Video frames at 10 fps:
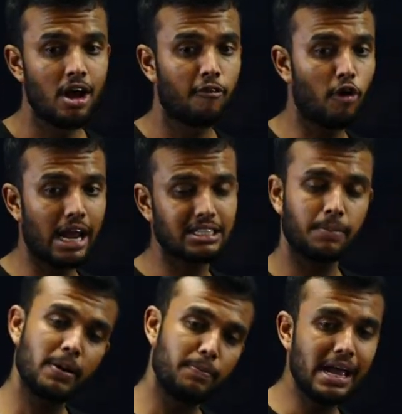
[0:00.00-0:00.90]
For
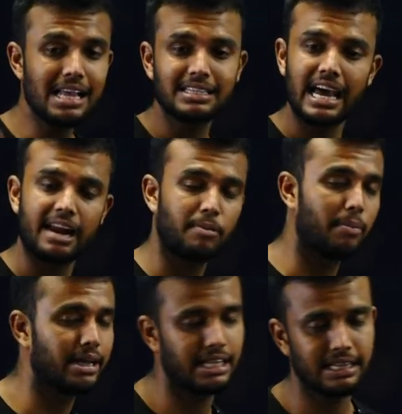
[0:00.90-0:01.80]
example, B is correct,
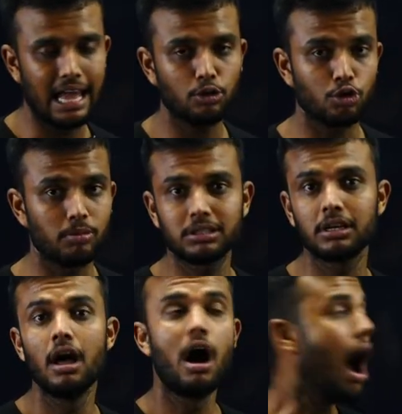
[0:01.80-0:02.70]
Mama Idini. Thank you so much.
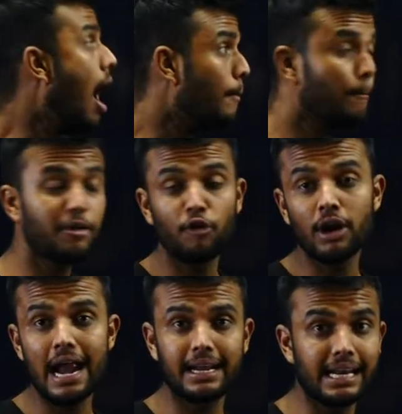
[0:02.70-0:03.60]

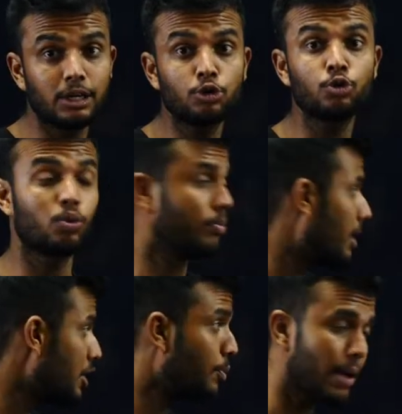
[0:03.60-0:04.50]
Before entering to
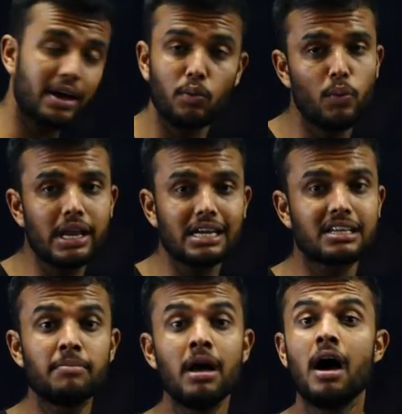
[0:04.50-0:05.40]
IUPAC, we need
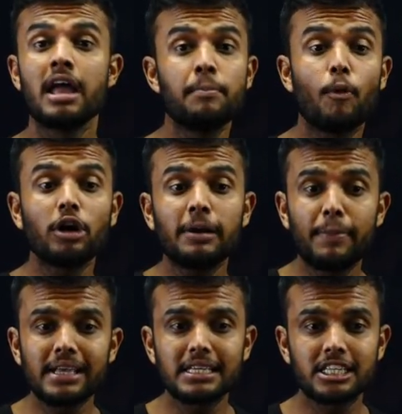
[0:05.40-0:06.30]
some important
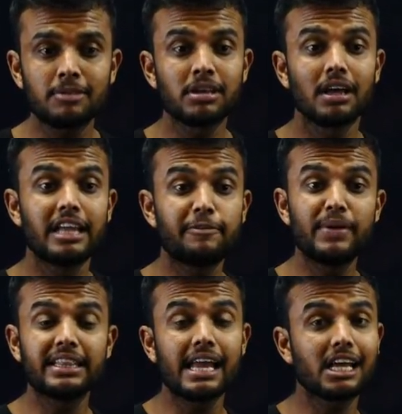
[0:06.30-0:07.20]
basic terms that
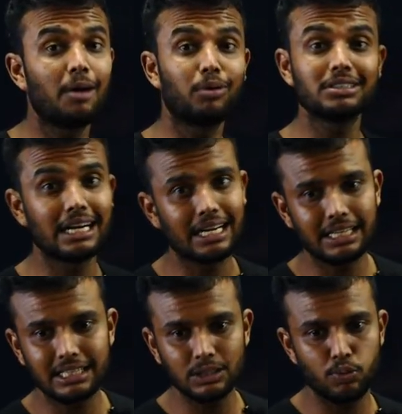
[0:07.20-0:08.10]
methyl compounds and
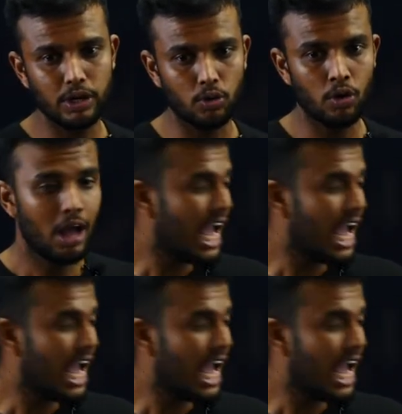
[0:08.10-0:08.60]
other things we know.